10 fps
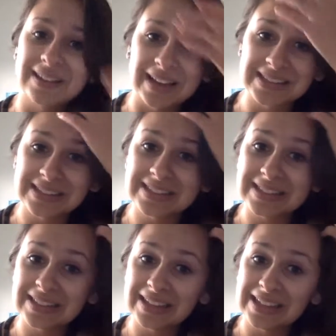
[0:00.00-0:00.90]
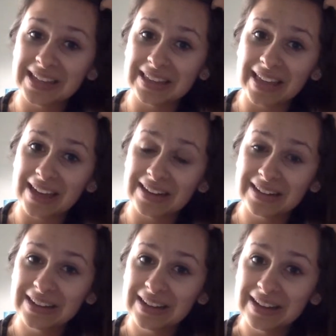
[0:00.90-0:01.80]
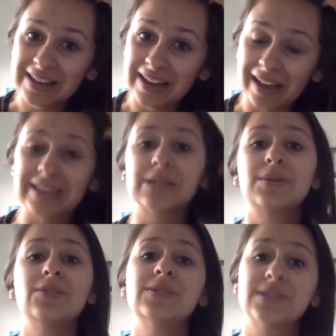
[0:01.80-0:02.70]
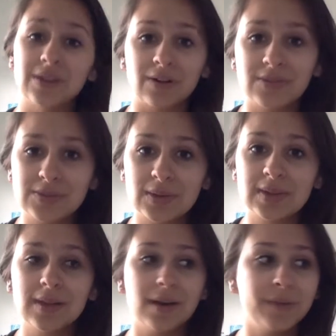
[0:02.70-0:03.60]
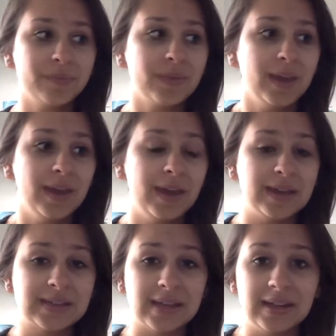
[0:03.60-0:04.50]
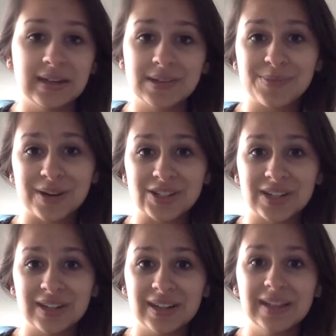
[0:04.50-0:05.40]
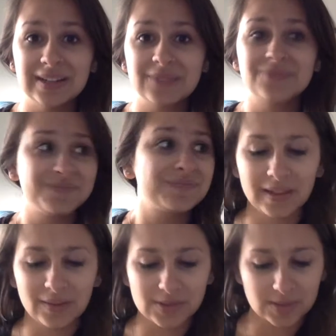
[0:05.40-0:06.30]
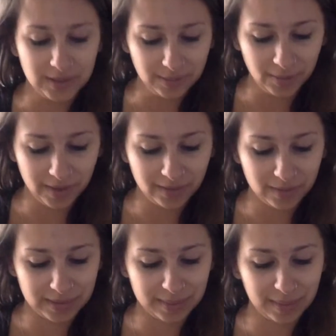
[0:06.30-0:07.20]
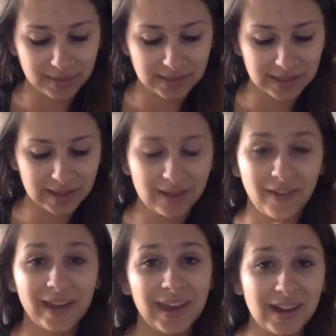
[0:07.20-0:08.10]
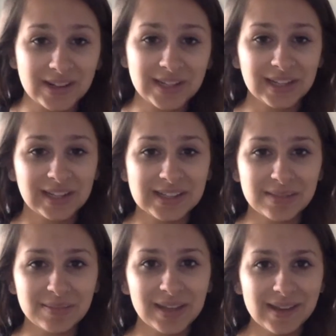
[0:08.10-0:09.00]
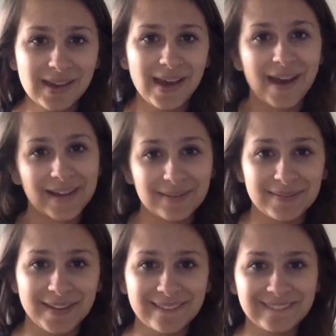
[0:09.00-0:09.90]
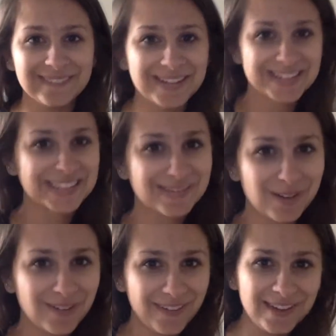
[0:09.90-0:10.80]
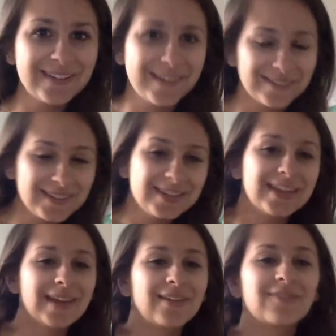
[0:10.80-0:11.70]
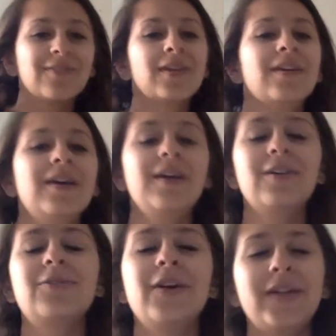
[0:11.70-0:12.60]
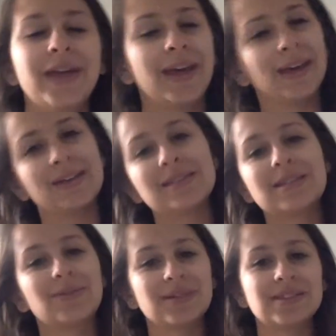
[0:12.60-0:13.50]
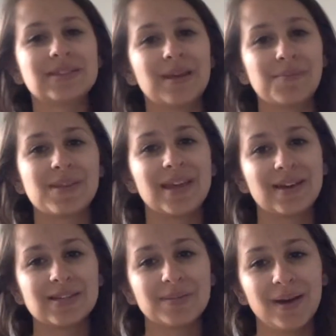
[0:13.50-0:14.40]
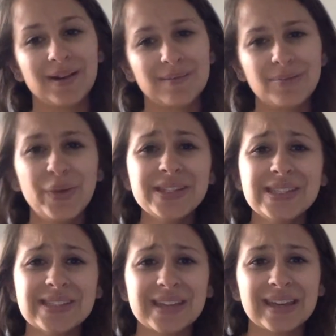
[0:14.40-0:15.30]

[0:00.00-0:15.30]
classes and things like that, and as someone who struggles with anxiety and depression, I think it was really important for me to be able to, if I can't articulate something, I can be like, well, watch this movie, you know what I mean? It felt like there was something else about it. Plus, it's